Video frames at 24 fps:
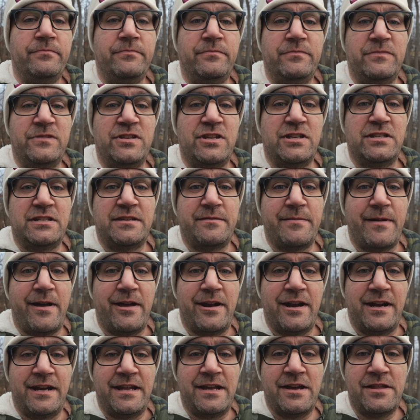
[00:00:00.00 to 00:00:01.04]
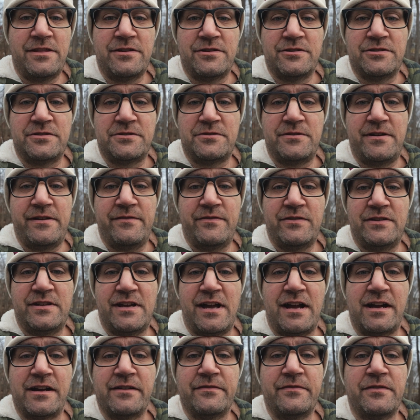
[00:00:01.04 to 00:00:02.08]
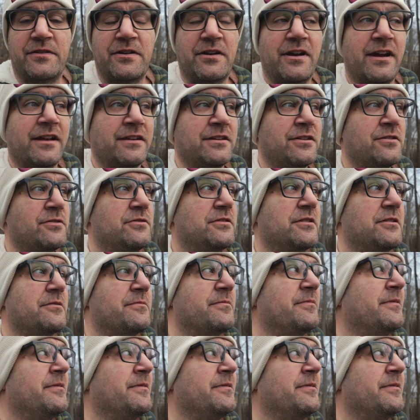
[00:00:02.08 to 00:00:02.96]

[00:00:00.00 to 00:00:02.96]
just about any other street photographer on YouTube.